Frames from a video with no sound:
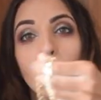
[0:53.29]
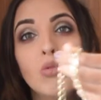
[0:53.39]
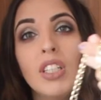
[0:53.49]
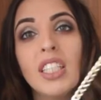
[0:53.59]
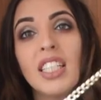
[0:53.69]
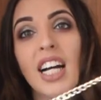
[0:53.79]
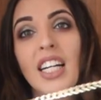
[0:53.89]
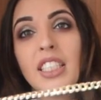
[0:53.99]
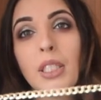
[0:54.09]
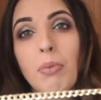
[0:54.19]
really
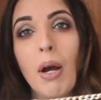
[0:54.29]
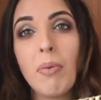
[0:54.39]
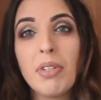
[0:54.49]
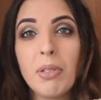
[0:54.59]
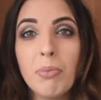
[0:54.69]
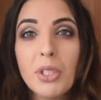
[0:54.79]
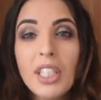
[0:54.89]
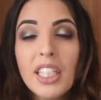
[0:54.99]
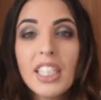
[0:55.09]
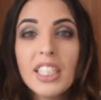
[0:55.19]
nice to wear with some
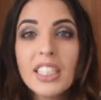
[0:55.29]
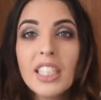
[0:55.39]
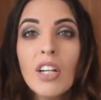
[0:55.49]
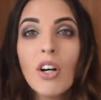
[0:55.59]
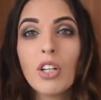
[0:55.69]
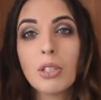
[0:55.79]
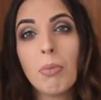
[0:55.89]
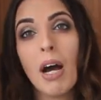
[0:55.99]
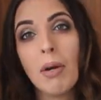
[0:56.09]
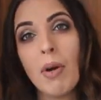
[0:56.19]
jeans or
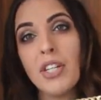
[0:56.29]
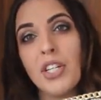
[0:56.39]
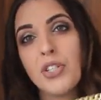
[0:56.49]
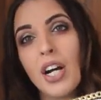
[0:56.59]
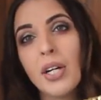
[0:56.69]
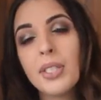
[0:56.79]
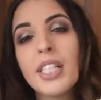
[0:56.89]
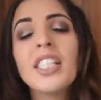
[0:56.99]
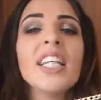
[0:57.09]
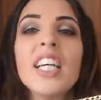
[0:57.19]
some high-waisted
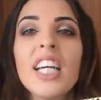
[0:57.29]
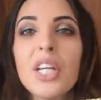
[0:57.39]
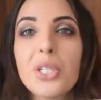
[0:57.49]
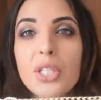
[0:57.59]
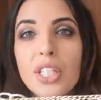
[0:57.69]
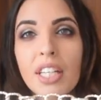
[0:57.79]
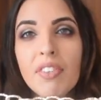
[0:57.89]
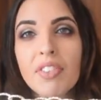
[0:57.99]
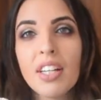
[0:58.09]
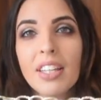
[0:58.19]
trousers. It just
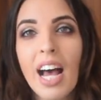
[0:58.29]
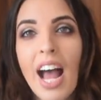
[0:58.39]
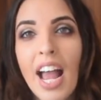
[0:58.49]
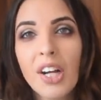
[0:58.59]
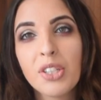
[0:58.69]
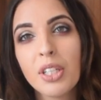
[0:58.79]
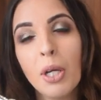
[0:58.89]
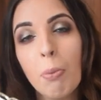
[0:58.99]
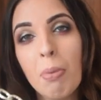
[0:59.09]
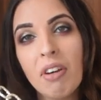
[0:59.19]
gives it that extra
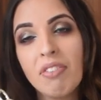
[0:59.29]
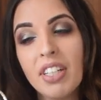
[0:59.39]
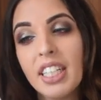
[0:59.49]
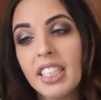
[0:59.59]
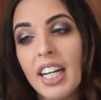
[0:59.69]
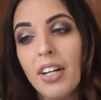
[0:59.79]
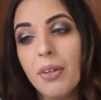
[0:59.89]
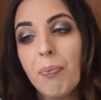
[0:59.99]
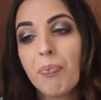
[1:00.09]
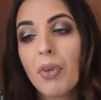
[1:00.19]
little bit of
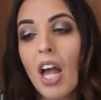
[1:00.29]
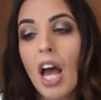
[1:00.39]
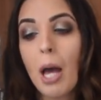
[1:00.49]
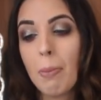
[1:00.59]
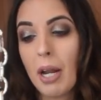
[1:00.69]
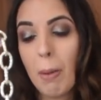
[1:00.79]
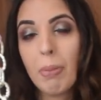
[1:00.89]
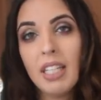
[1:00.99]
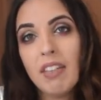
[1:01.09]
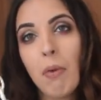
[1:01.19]
detail. And I
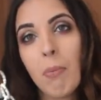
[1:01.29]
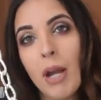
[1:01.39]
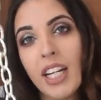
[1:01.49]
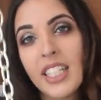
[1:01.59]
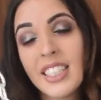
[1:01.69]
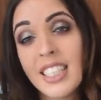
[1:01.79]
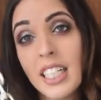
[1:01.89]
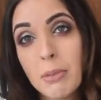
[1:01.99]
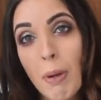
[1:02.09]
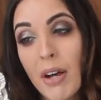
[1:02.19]
believe I paid
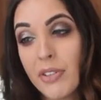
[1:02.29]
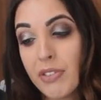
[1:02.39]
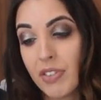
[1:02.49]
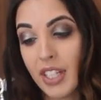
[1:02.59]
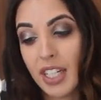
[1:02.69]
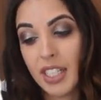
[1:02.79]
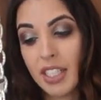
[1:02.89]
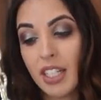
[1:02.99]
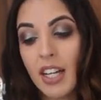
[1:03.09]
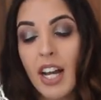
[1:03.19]
£6 for this.
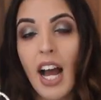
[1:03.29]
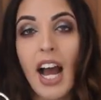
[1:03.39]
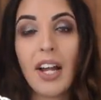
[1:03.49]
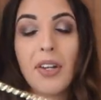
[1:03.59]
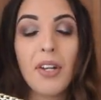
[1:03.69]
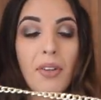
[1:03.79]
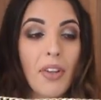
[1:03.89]
And